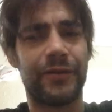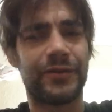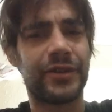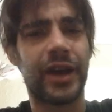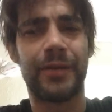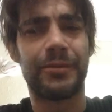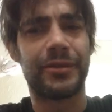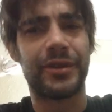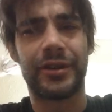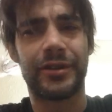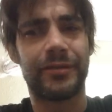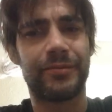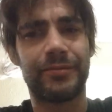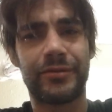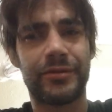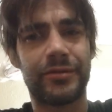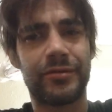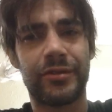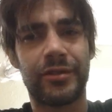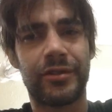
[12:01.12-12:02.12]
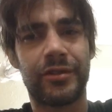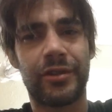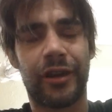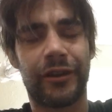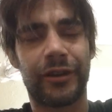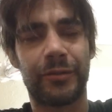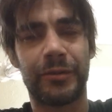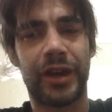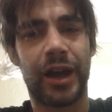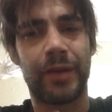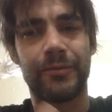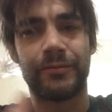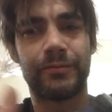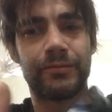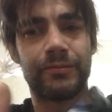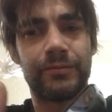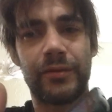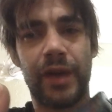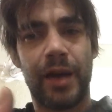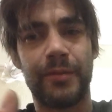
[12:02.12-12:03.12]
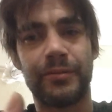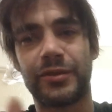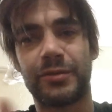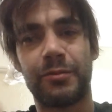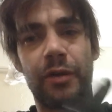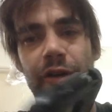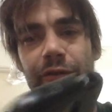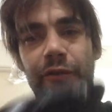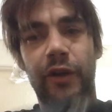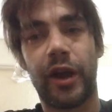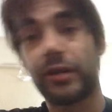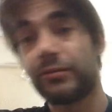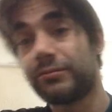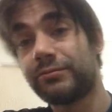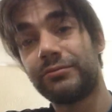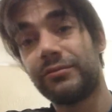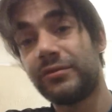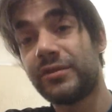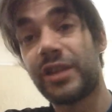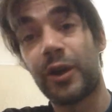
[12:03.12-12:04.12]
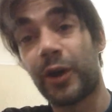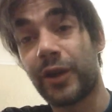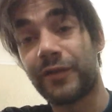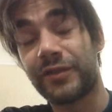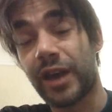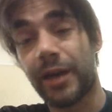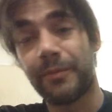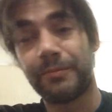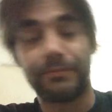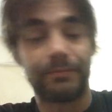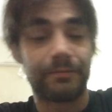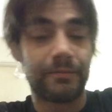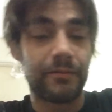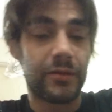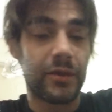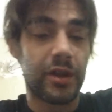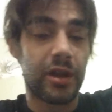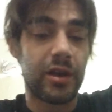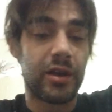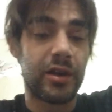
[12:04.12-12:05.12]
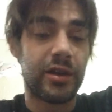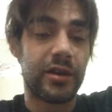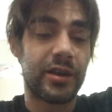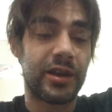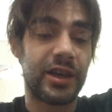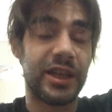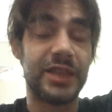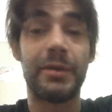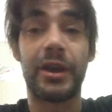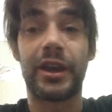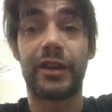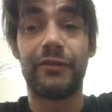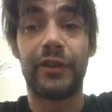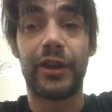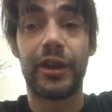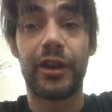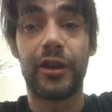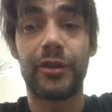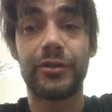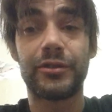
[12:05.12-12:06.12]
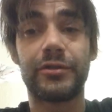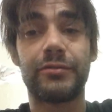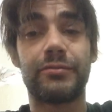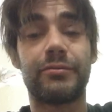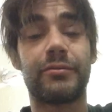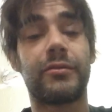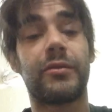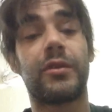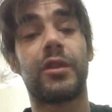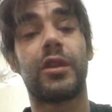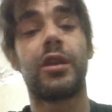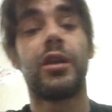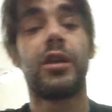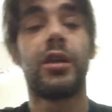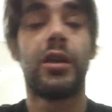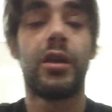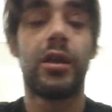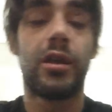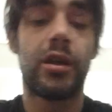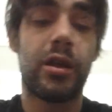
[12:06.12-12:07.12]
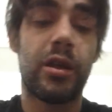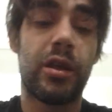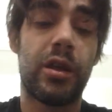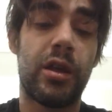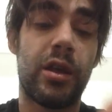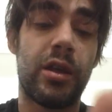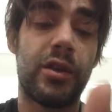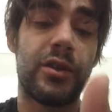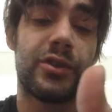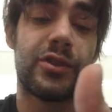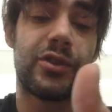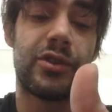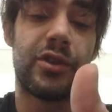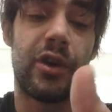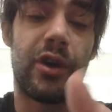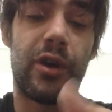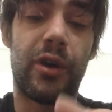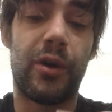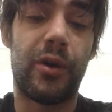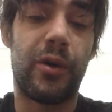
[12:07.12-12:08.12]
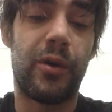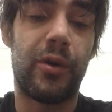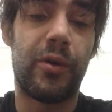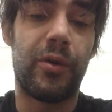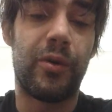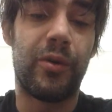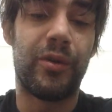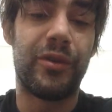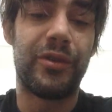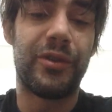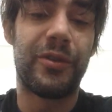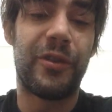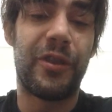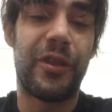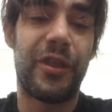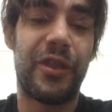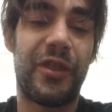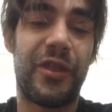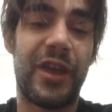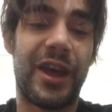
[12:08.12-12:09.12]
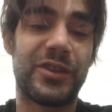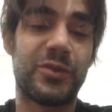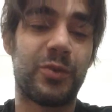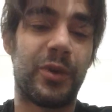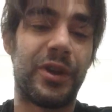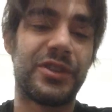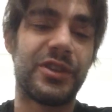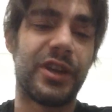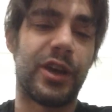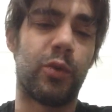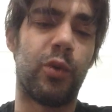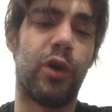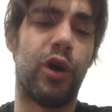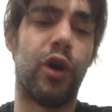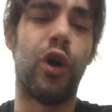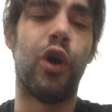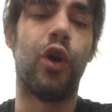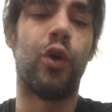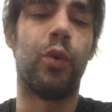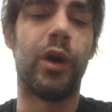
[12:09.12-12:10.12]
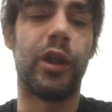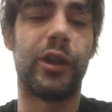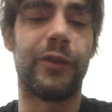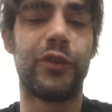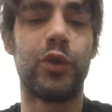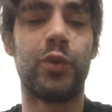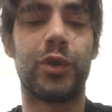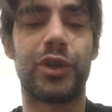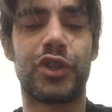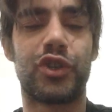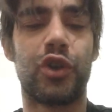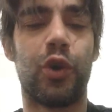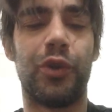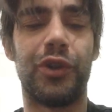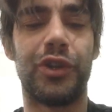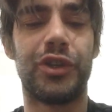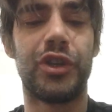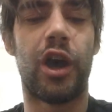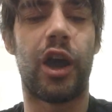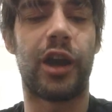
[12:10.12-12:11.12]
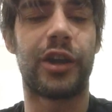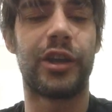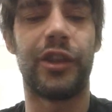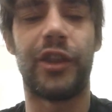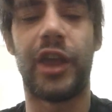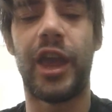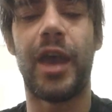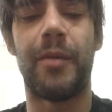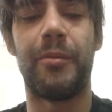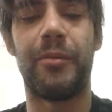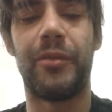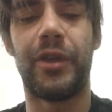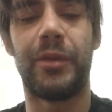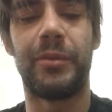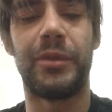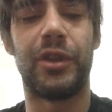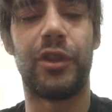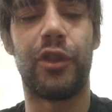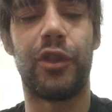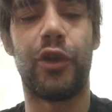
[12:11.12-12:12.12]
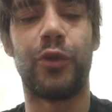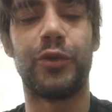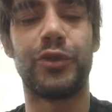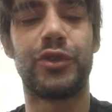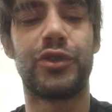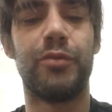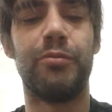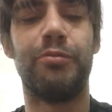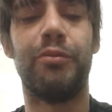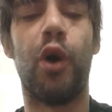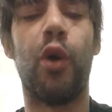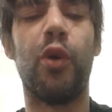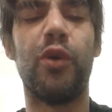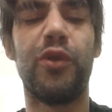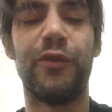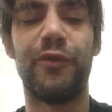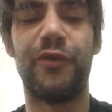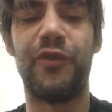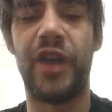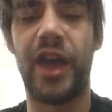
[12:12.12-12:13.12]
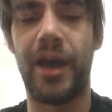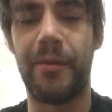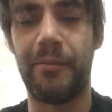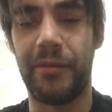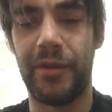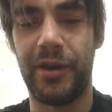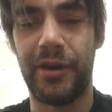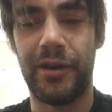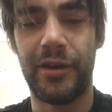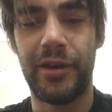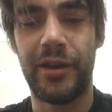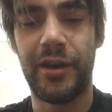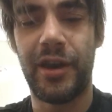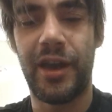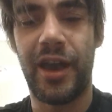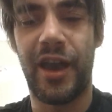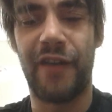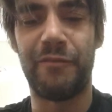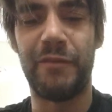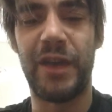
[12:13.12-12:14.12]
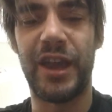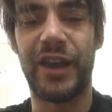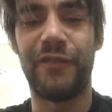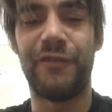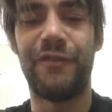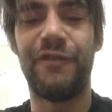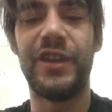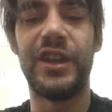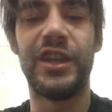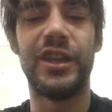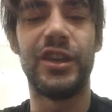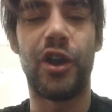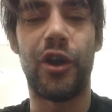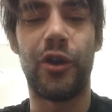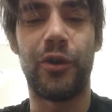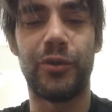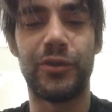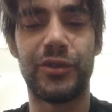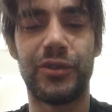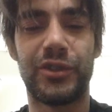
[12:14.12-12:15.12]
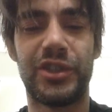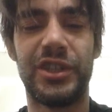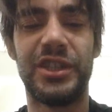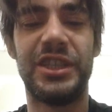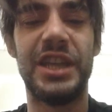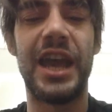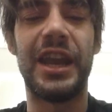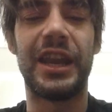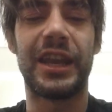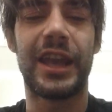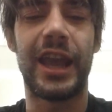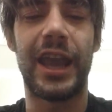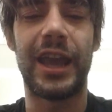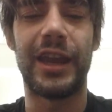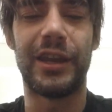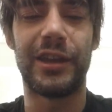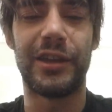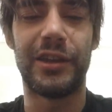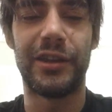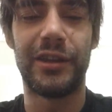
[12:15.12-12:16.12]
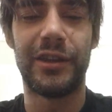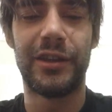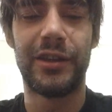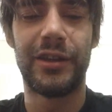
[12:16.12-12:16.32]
have time to talk to me. I'm small fry. They don't have time. He's making videos. So that's when it's like, well, if you were told to talk to them, I mean, both of them have made videos dedicated